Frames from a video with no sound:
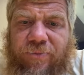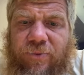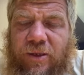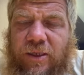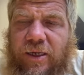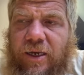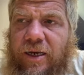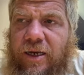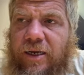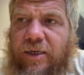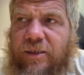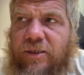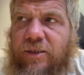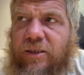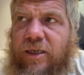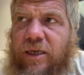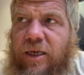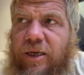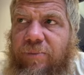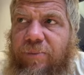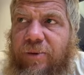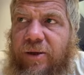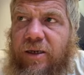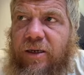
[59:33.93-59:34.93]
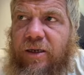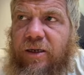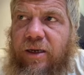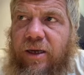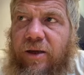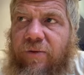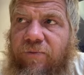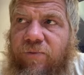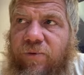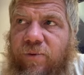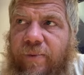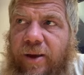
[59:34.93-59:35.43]
Is keeping
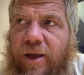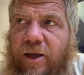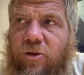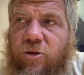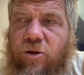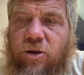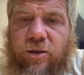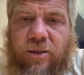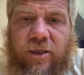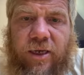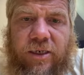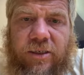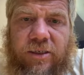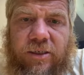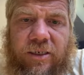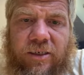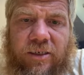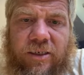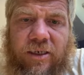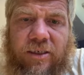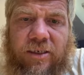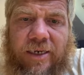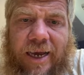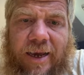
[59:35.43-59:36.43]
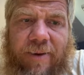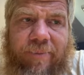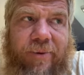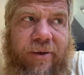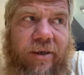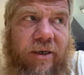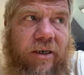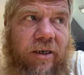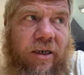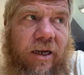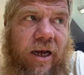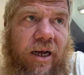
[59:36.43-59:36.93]
information, yes, it does happen
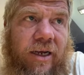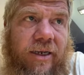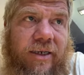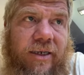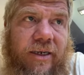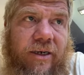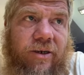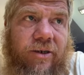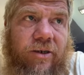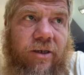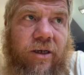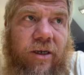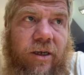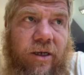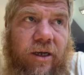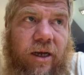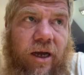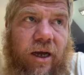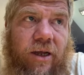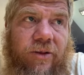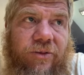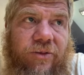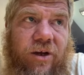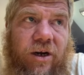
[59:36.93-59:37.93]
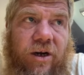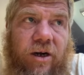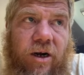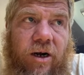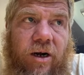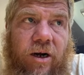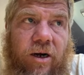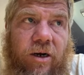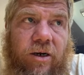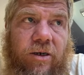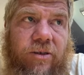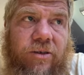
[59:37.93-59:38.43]
a lot here. Uh, there
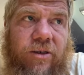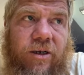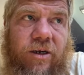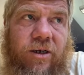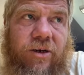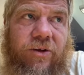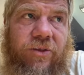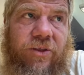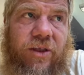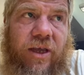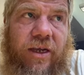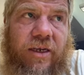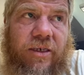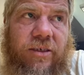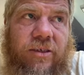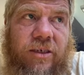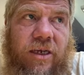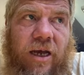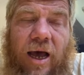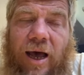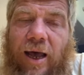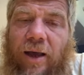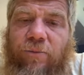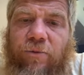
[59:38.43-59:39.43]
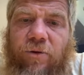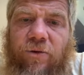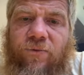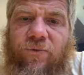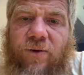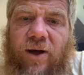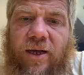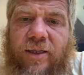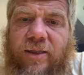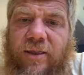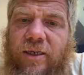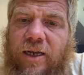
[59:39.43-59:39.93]
are there are things that I will
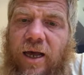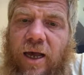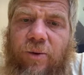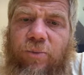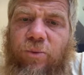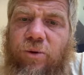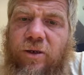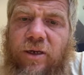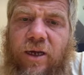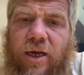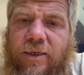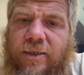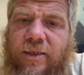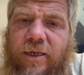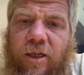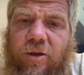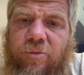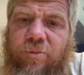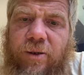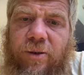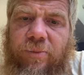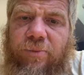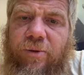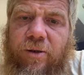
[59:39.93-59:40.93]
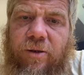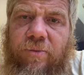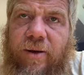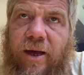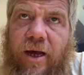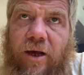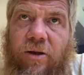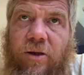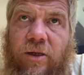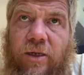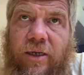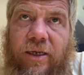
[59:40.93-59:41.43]
find that I will not tell people
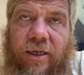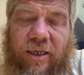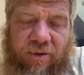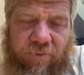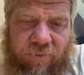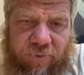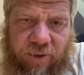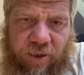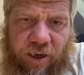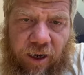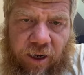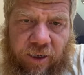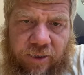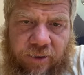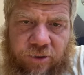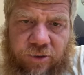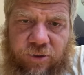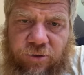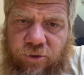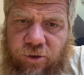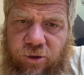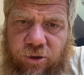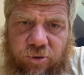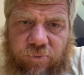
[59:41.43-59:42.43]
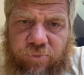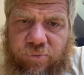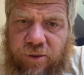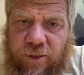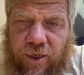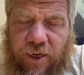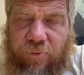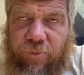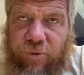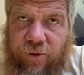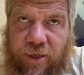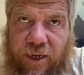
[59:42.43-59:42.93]
about, even on YouTube, that
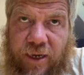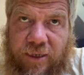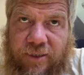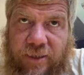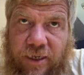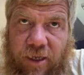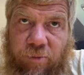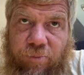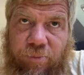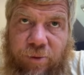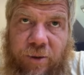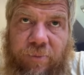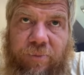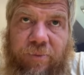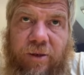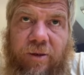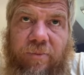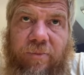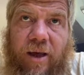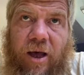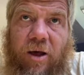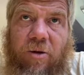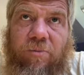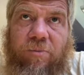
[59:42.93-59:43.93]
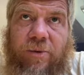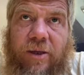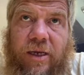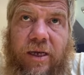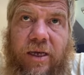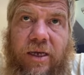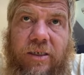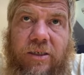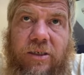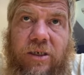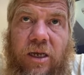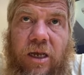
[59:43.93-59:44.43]
I will not tell people about,
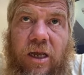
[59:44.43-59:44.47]
because